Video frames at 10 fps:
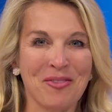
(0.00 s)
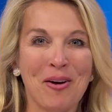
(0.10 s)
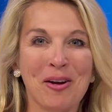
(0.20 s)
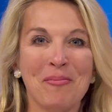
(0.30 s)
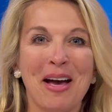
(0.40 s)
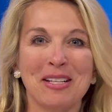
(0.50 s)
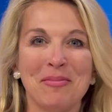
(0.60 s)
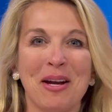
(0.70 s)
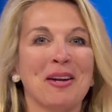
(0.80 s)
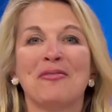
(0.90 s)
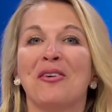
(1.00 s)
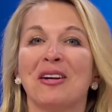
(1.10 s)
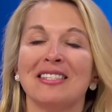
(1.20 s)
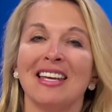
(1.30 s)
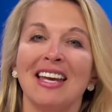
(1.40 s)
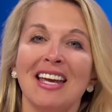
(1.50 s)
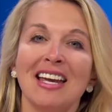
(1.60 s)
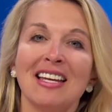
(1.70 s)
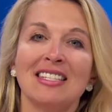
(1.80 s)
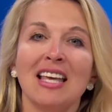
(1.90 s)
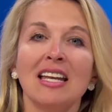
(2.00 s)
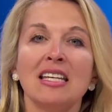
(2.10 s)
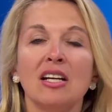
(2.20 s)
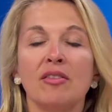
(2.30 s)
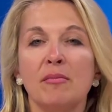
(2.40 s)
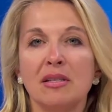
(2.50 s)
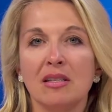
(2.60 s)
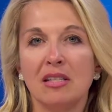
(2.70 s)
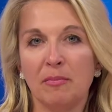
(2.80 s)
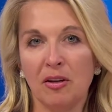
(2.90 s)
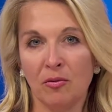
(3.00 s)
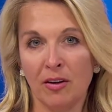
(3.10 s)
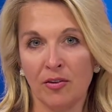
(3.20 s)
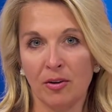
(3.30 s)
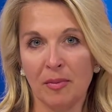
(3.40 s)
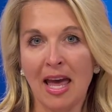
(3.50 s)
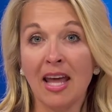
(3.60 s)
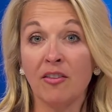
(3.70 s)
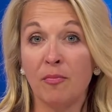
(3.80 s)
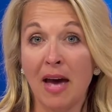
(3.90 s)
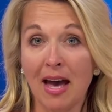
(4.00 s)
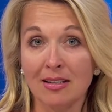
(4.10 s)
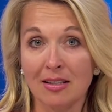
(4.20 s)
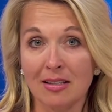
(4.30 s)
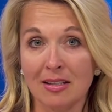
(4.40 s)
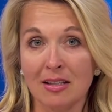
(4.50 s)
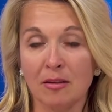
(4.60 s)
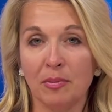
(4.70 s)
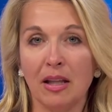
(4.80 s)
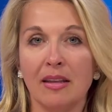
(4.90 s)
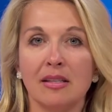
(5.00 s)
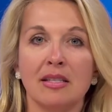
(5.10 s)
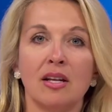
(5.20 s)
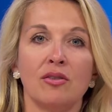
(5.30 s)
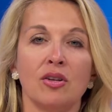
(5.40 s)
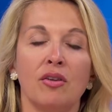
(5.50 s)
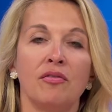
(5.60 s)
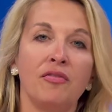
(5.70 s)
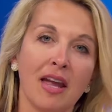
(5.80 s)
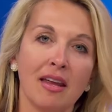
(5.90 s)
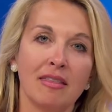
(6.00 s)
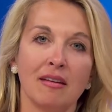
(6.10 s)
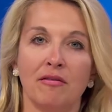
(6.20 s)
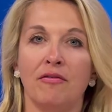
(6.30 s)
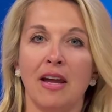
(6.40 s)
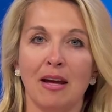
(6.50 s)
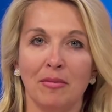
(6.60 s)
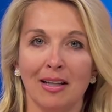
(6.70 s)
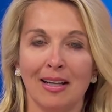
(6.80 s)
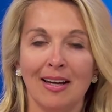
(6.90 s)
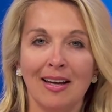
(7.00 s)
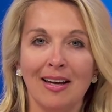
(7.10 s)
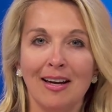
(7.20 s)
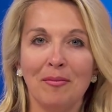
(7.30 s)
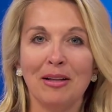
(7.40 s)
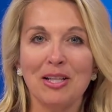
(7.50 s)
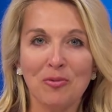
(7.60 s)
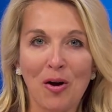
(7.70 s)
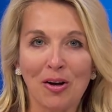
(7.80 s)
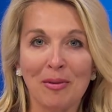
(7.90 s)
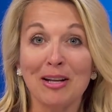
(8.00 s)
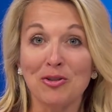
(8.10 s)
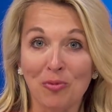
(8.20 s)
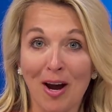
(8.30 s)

good. Welcome back to Bay Area Focus. Set near the Mississippi River, Head of Passes is a play that centers on faith and family. Please welcome its